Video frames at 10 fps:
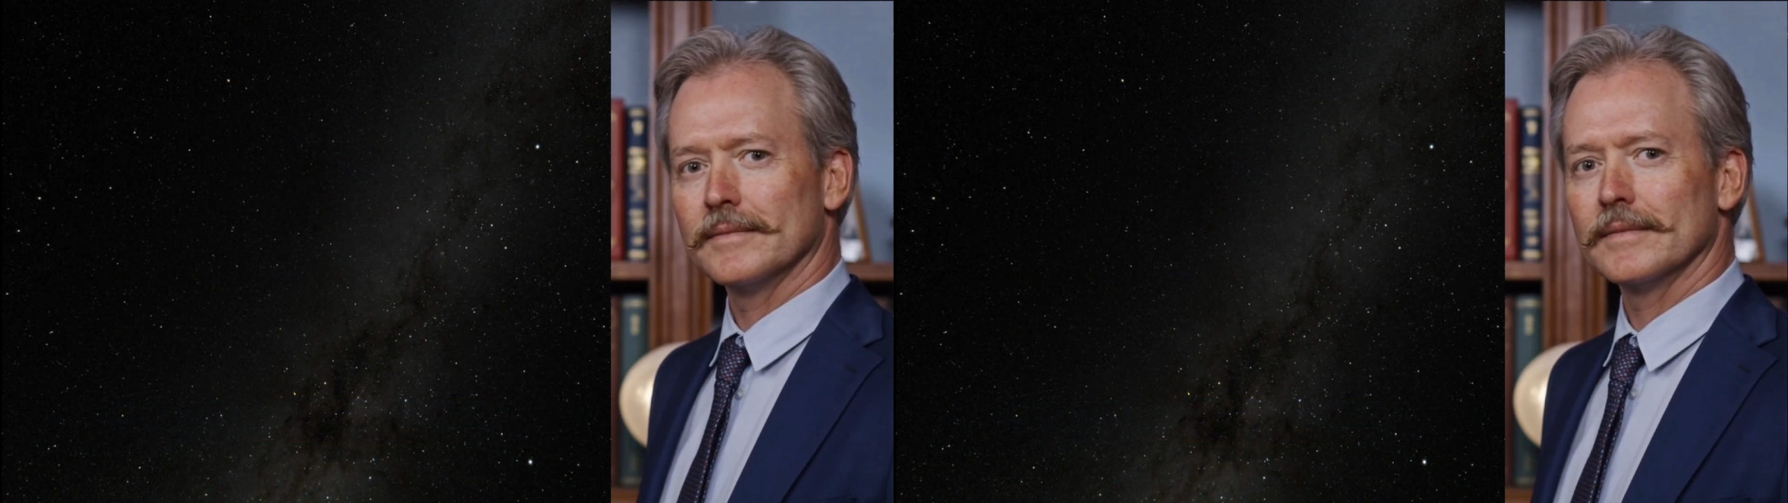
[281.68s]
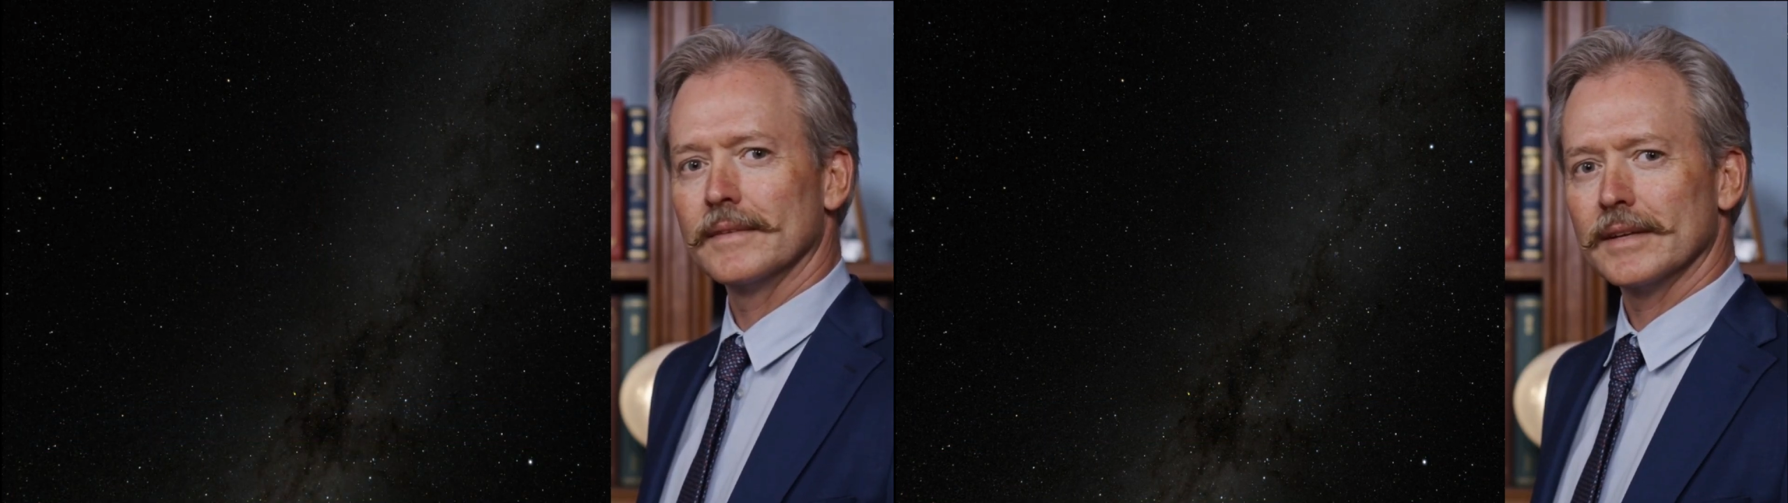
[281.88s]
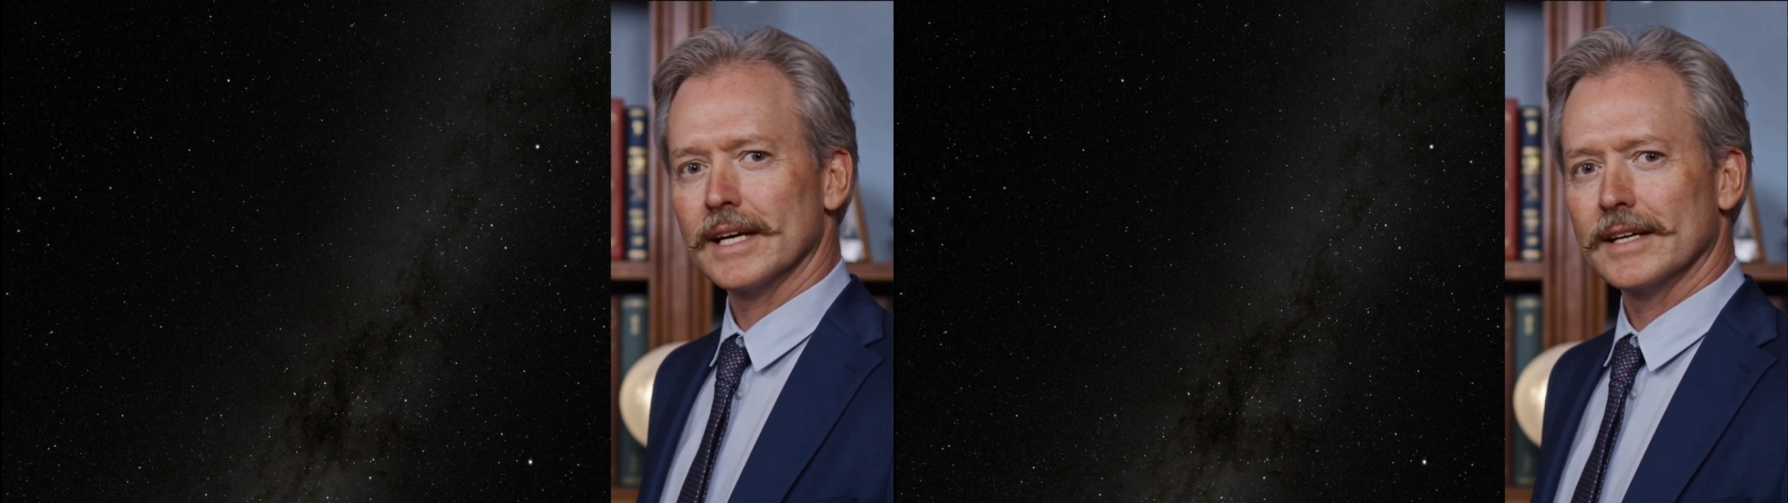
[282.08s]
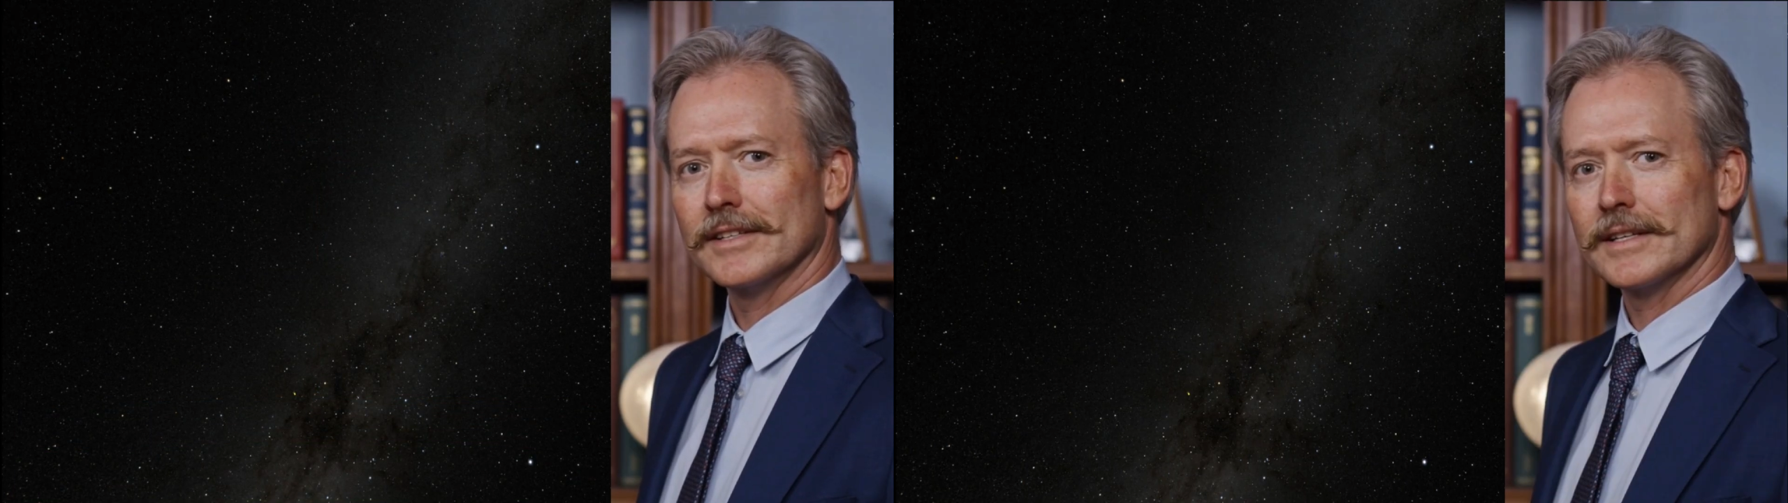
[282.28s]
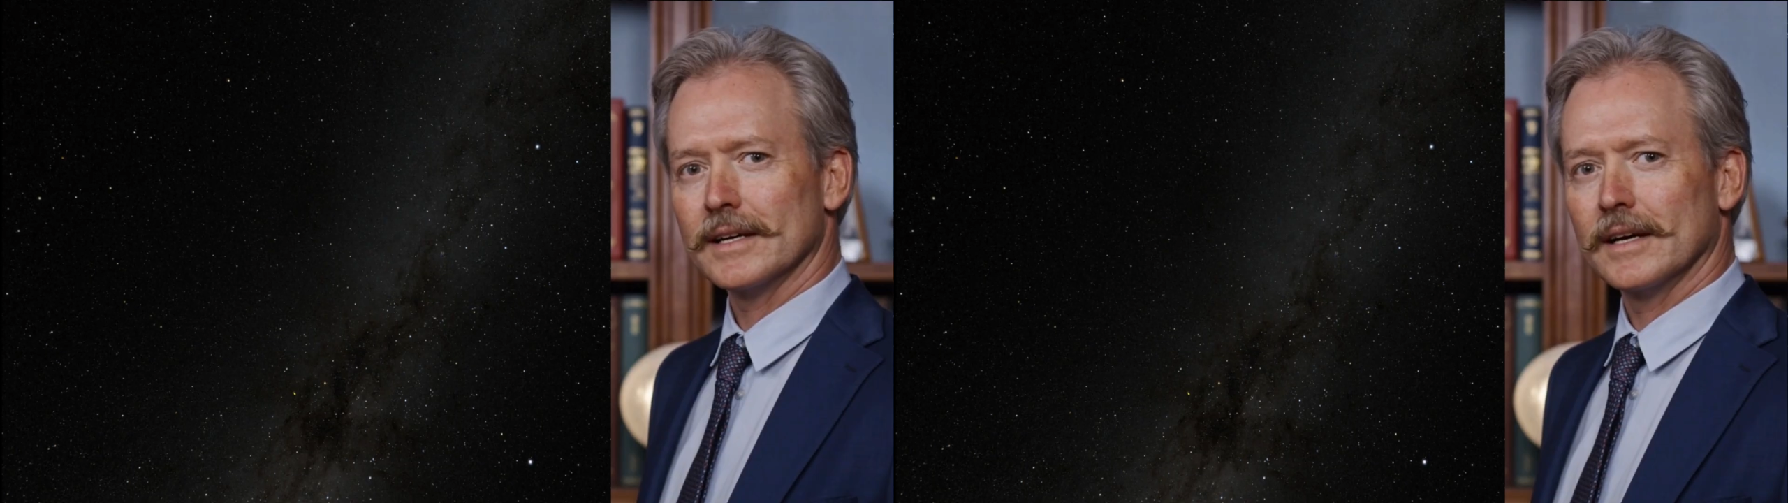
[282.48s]

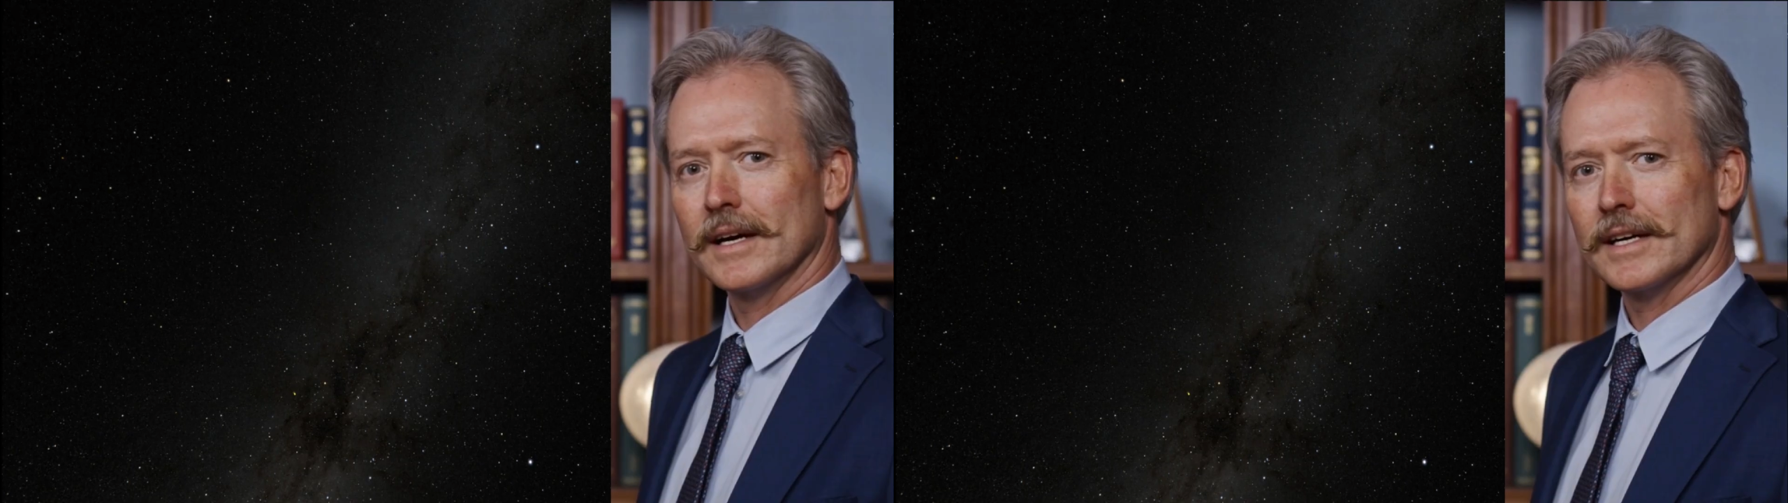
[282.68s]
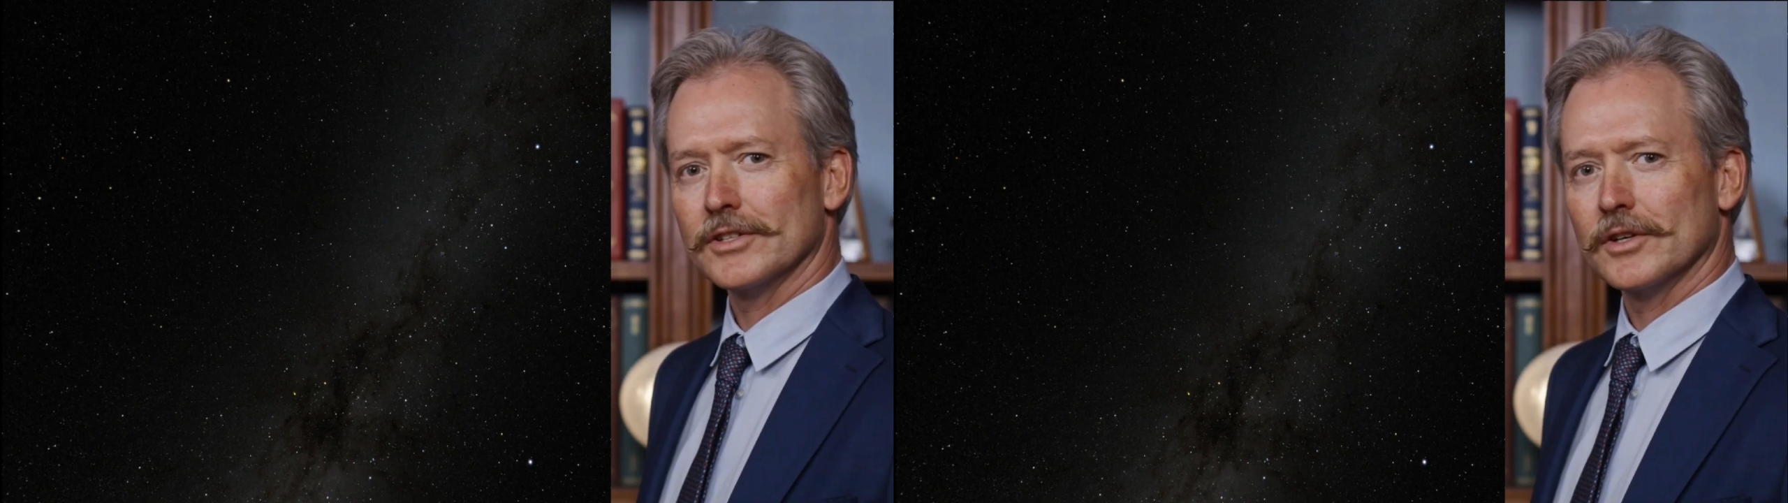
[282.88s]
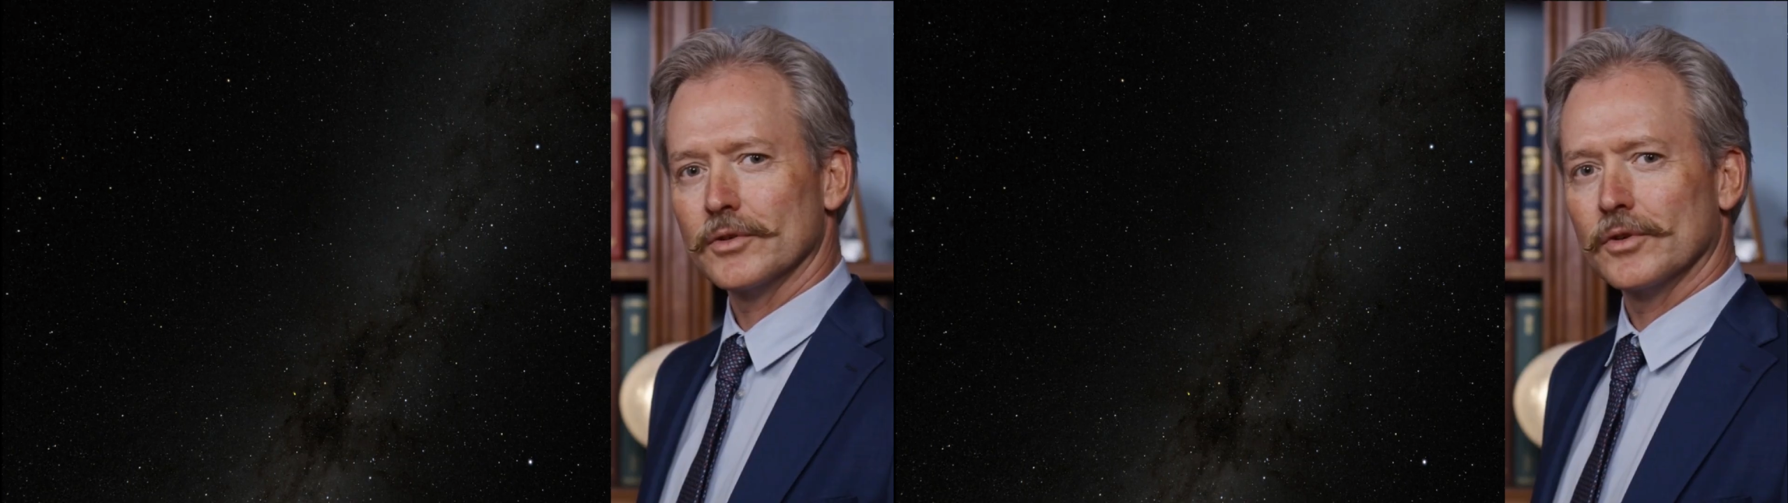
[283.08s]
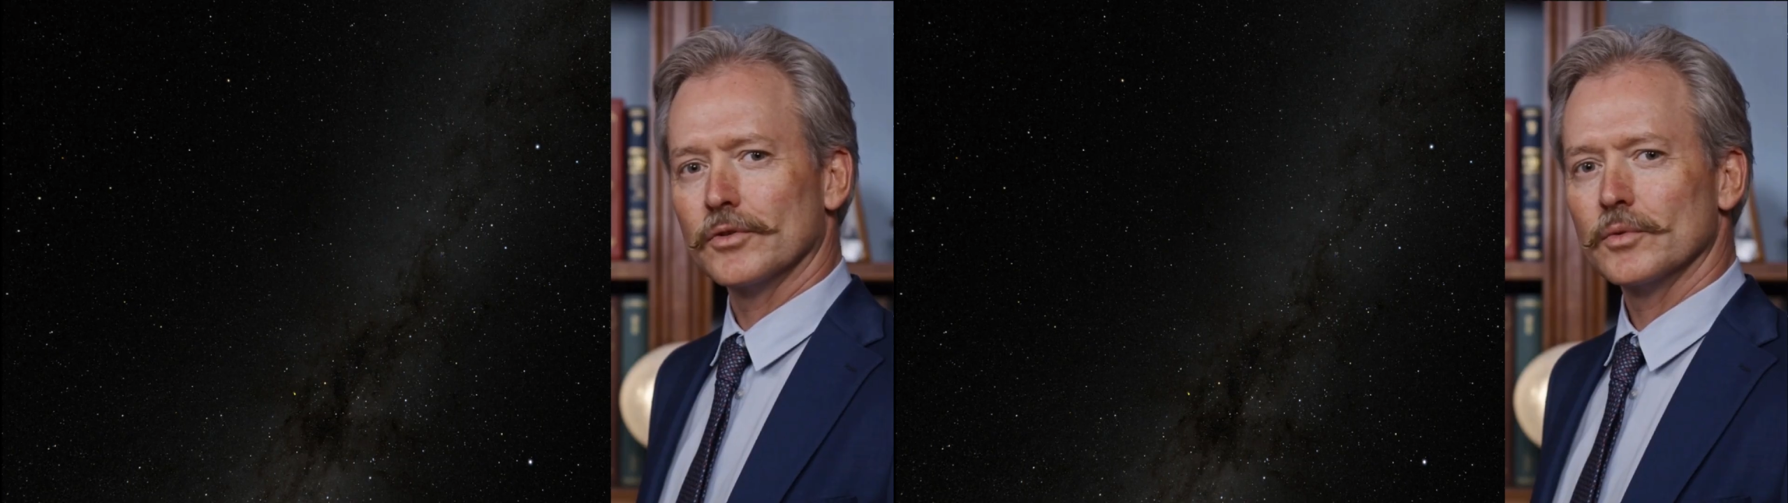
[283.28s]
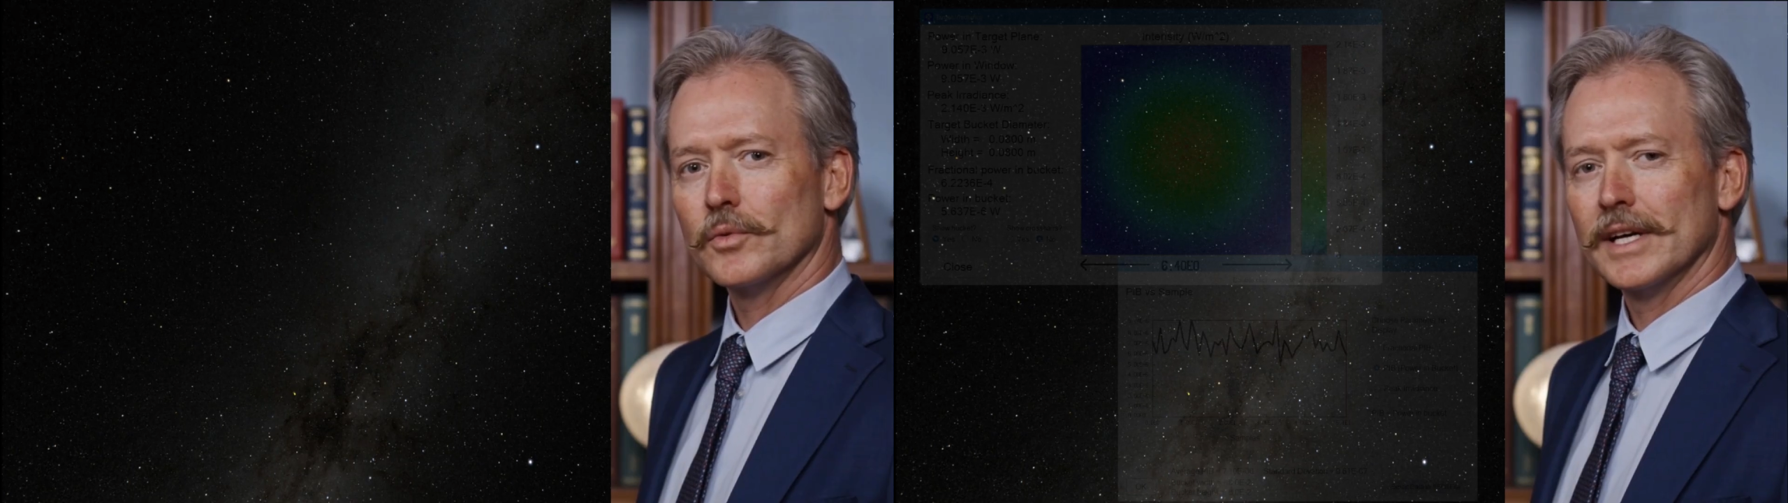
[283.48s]
Next, I show you
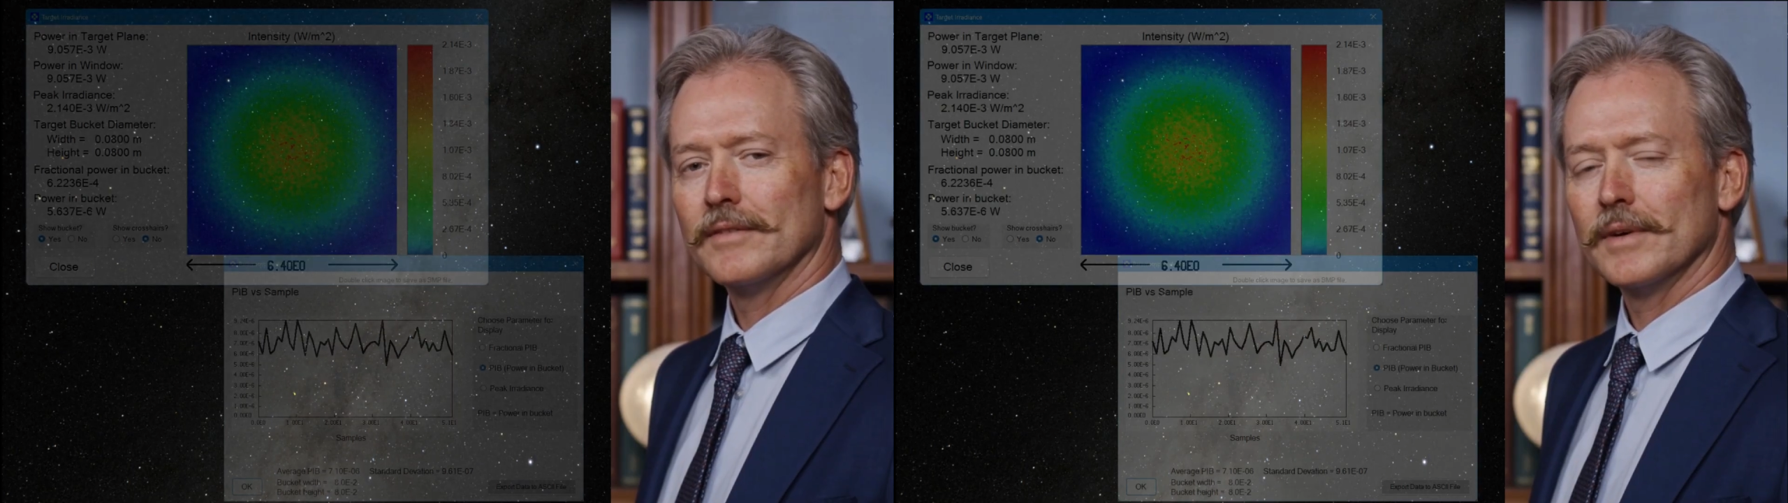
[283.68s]
the wave